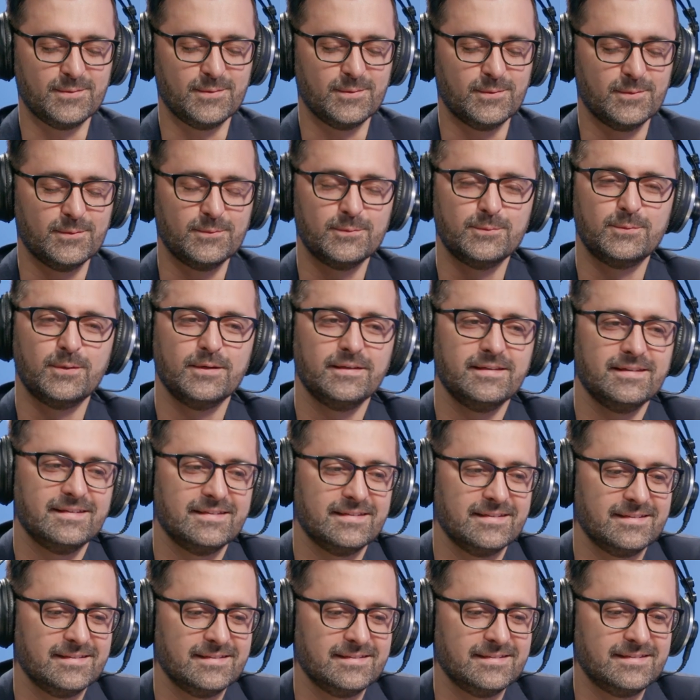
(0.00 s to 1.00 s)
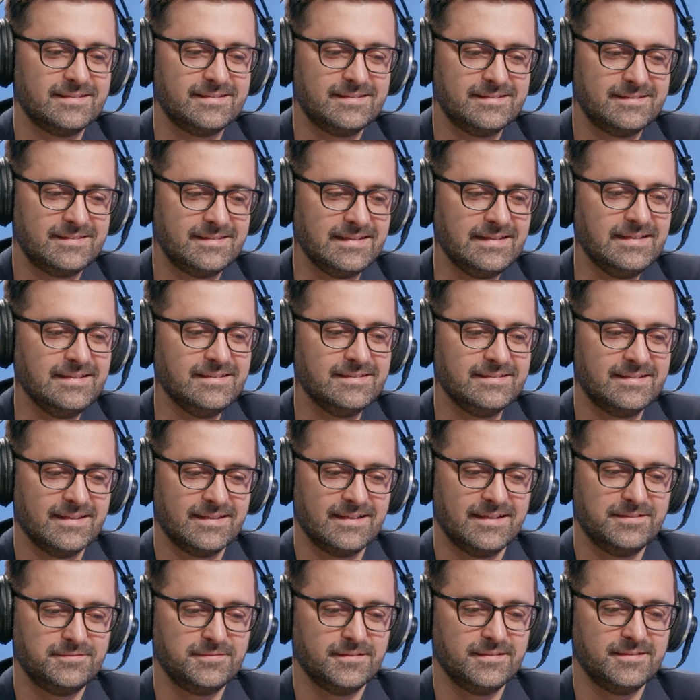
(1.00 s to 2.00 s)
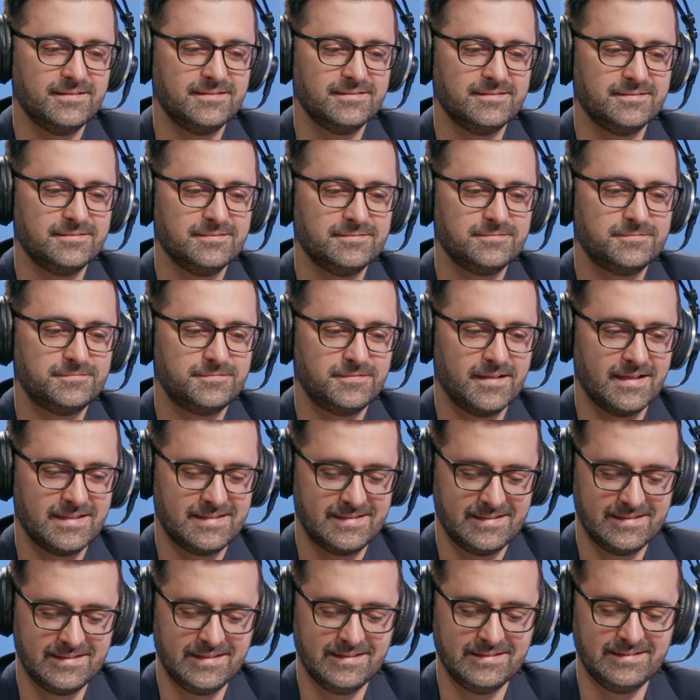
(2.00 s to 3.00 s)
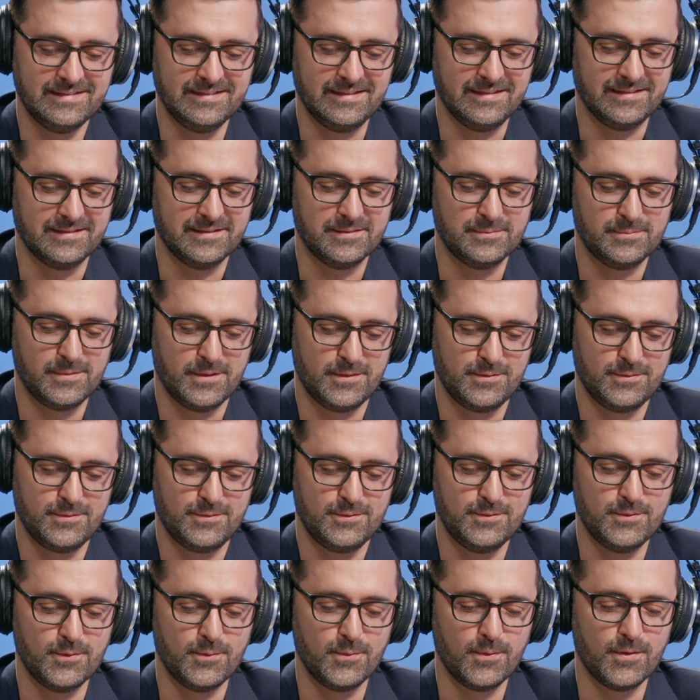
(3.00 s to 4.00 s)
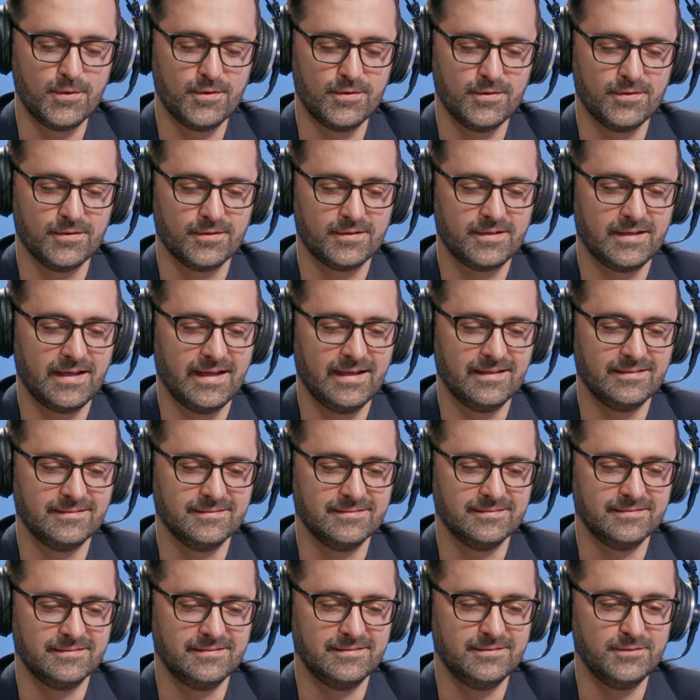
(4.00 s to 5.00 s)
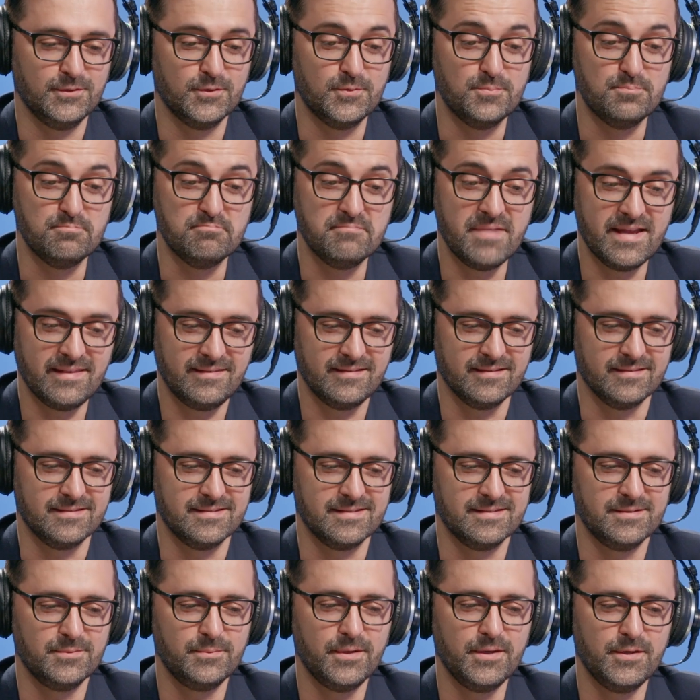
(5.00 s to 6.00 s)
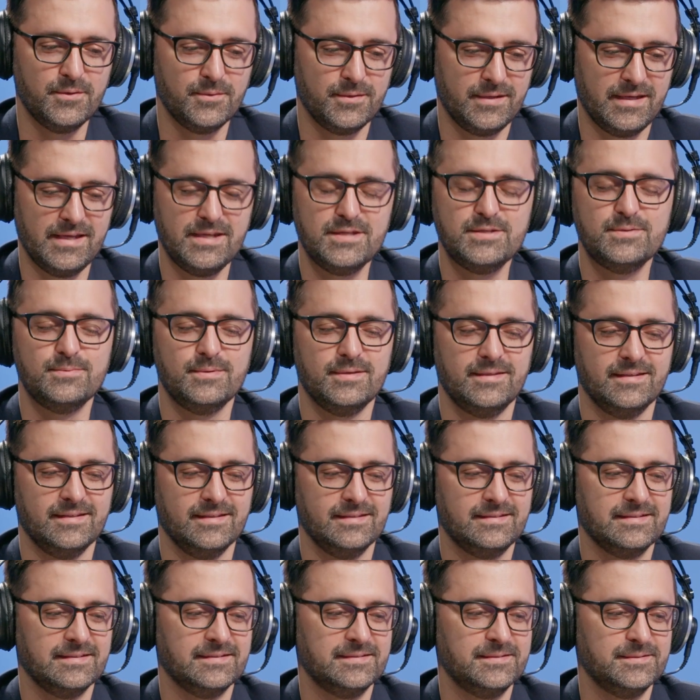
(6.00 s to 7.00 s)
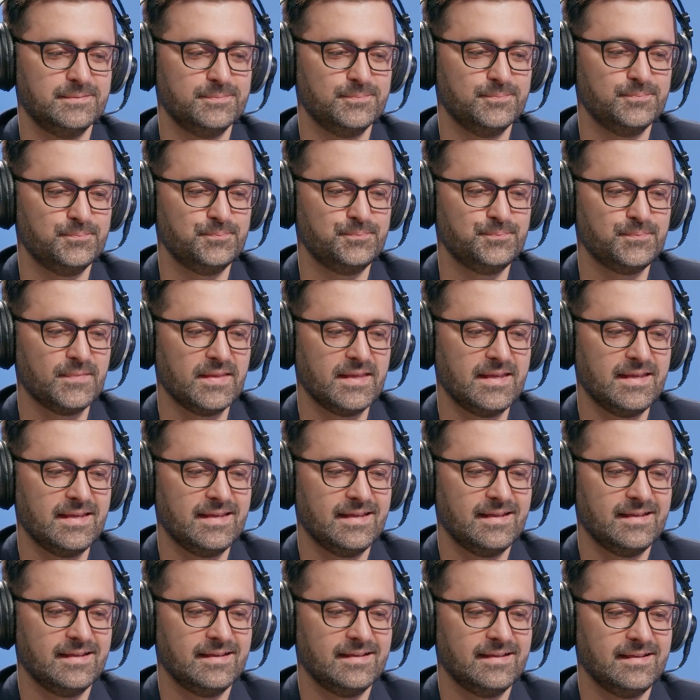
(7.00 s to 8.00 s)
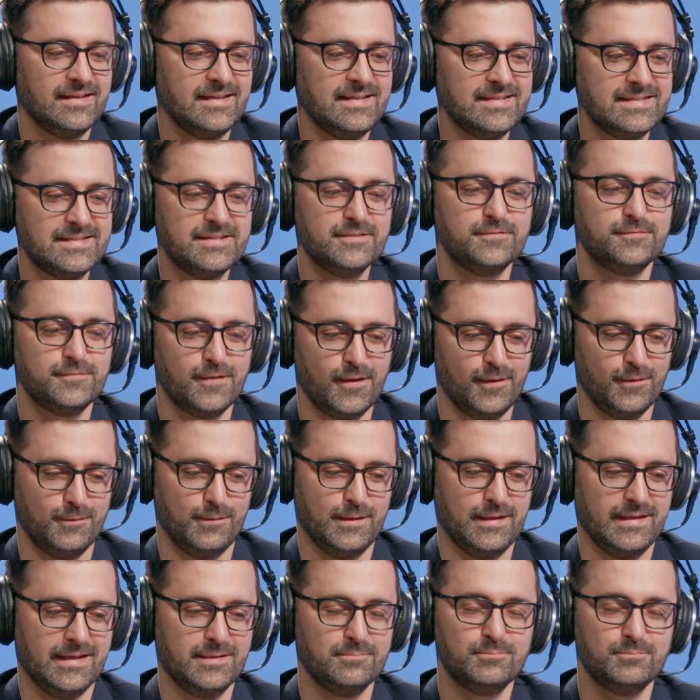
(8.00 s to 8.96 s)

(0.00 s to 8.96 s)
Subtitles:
One thing that I find fascinating about your work and your methods, the way you engage with it, is the following.